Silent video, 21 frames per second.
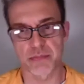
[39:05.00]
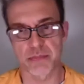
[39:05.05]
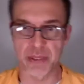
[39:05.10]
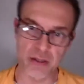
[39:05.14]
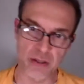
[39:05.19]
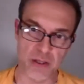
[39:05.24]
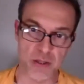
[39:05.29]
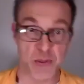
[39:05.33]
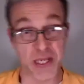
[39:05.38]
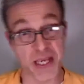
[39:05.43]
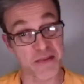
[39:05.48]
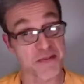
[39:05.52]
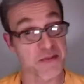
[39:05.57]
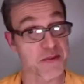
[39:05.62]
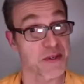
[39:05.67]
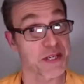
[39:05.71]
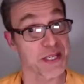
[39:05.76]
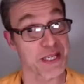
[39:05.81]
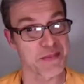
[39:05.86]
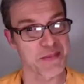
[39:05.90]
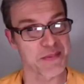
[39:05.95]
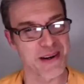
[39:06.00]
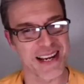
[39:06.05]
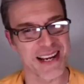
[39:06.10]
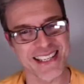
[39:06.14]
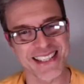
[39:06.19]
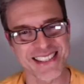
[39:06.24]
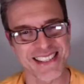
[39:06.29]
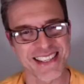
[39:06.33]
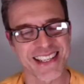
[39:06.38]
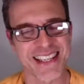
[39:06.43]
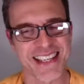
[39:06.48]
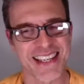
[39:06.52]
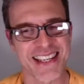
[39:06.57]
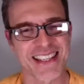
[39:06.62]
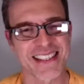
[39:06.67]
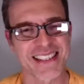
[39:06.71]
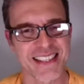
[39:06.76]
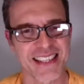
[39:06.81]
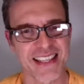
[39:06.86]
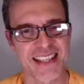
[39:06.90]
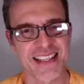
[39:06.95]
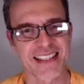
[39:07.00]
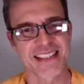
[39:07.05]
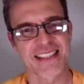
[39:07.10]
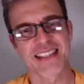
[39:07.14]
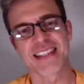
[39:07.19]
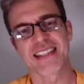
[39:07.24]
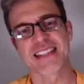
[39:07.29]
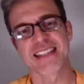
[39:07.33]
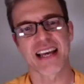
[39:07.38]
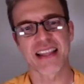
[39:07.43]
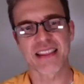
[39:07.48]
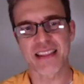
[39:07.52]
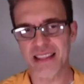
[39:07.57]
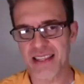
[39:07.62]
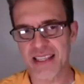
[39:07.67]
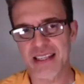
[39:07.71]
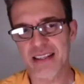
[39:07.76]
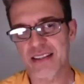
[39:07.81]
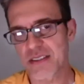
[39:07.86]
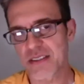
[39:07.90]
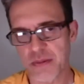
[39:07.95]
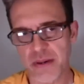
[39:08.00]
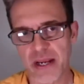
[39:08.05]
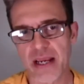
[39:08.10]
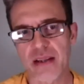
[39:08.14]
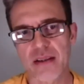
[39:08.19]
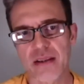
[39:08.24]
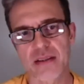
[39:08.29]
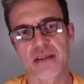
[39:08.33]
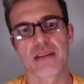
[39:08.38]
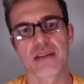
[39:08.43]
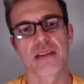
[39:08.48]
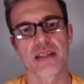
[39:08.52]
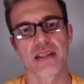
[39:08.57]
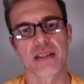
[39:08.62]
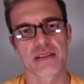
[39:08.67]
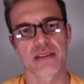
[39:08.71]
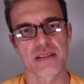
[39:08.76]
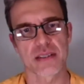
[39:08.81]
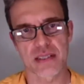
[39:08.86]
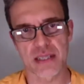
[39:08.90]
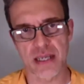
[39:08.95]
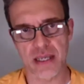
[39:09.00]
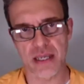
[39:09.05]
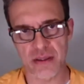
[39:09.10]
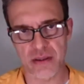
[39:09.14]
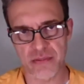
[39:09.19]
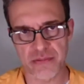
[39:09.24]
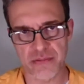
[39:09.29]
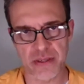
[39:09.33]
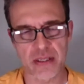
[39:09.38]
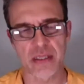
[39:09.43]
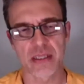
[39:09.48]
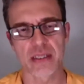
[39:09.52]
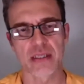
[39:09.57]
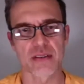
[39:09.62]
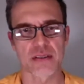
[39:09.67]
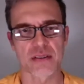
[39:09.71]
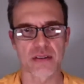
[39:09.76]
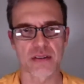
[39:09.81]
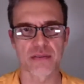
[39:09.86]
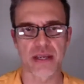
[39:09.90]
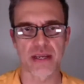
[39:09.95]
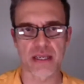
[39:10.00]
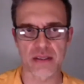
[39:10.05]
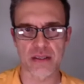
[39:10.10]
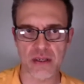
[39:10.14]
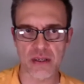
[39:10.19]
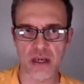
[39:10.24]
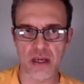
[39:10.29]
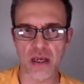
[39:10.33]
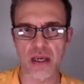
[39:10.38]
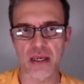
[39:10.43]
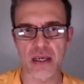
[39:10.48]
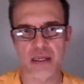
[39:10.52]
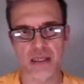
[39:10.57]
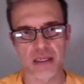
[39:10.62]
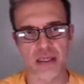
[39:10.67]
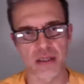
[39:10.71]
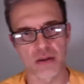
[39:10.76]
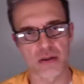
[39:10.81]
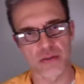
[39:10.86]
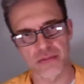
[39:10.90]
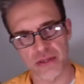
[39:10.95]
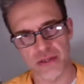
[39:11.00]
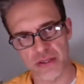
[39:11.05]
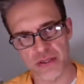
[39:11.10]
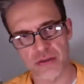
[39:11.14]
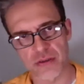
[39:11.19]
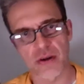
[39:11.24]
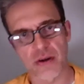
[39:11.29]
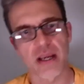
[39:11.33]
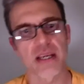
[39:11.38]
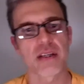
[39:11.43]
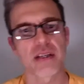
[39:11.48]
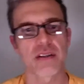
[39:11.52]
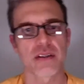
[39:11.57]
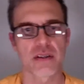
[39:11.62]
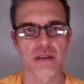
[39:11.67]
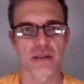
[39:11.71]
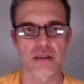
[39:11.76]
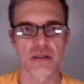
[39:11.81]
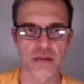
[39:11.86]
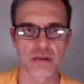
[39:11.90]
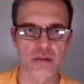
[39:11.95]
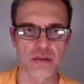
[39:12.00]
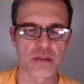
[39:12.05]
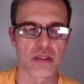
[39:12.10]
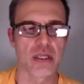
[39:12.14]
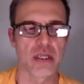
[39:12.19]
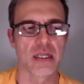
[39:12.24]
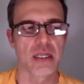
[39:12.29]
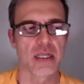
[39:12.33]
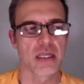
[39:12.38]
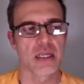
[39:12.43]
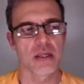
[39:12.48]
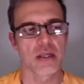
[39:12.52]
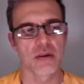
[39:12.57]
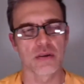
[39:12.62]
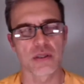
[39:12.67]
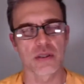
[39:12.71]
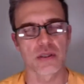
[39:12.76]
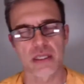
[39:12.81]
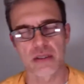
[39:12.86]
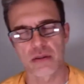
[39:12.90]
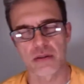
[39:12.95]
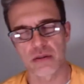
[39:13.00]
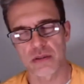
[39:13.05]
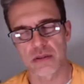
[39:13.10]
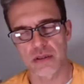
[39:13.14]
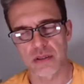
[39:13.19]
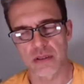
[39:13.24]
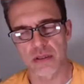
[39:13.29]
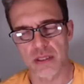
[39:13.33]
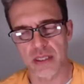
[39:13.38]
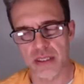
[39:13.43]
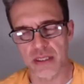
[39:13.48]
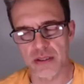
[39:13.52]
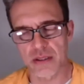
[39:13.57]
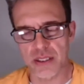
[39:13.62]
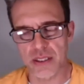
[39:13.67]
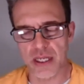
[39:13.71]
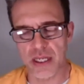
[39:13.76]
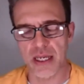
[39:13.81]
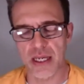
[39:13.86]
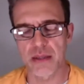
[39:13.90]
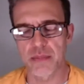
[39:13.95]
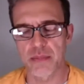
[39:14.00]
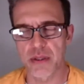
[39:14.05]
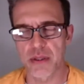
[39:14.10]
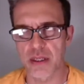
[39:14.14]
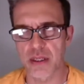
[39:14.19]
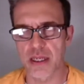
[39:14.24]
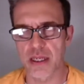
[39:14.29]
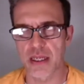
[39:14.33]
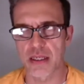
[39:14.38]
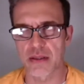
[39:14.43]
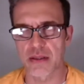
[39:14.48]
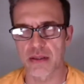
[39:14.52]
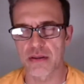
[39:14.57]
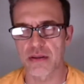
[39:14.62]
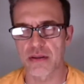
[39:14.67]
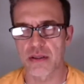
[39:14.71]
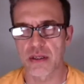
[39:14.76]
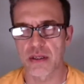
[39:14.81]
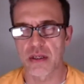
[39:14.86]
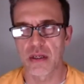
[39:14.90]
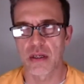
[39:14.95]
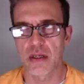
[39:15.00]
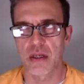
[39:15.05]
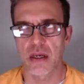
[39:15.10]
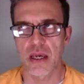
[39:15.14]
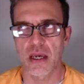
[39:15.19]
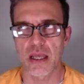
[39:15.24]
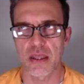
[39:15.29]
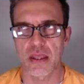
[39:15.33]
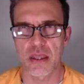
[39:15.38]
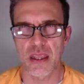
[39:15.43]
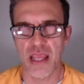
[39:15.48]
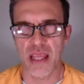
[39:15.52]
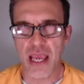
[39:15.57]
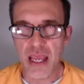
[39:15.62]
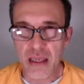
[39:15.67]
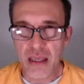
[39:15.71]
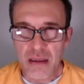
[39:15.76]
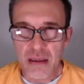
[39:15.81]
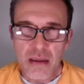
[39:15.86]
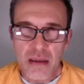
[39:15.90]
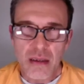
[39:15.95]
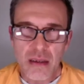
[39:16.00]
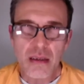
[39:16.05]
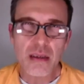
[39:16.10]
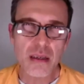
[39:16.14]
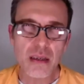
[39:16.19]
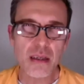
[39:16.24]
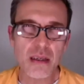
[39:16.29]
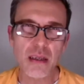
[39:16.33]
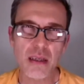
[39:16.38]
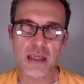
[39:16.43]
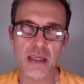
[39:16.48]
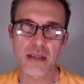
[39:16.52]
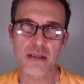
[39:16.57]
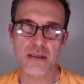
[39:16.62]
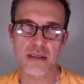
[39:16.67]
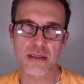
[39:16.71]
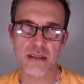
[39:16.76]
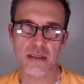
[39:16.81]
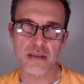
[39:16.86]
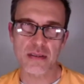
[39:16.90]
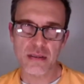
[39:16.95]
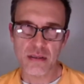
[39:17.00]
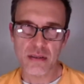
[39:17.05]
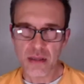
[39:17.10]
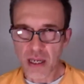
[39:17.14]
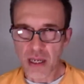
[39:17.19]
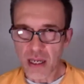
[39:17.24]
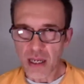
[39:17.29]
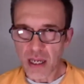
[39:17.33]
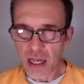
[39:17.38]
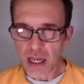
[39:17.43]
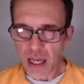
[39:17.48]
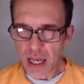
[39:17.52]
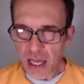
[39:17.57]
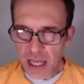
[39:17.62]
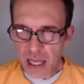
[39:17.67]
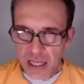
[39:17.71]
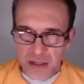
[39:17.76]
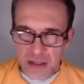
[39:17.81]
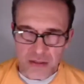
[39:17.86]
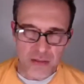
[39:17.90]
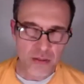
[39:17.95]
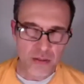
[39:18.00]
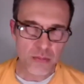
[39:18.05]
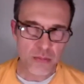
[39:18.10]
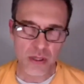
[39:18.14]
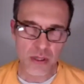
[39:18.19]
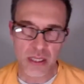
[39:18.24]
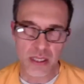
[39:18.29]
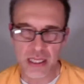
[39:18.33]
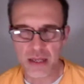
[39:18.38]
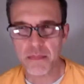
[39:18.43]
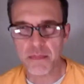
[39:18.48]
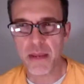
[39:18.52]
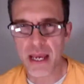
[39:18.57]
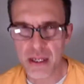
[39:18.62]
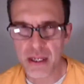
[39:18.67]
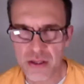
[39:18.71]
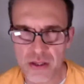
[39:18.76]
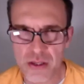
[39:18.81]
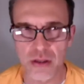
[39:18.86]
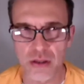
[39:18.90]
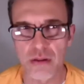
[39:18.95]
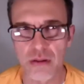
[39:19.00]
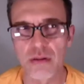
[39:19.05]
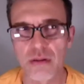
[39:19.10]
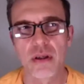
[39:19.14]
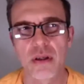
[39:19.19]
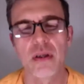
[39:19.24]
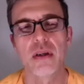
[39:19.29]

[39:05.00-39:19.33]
because we have tricky brains, I guess, there's these other things around it. There's these other feelings of anxiety or frustration or guilt and shame, and then it's hard to really imagine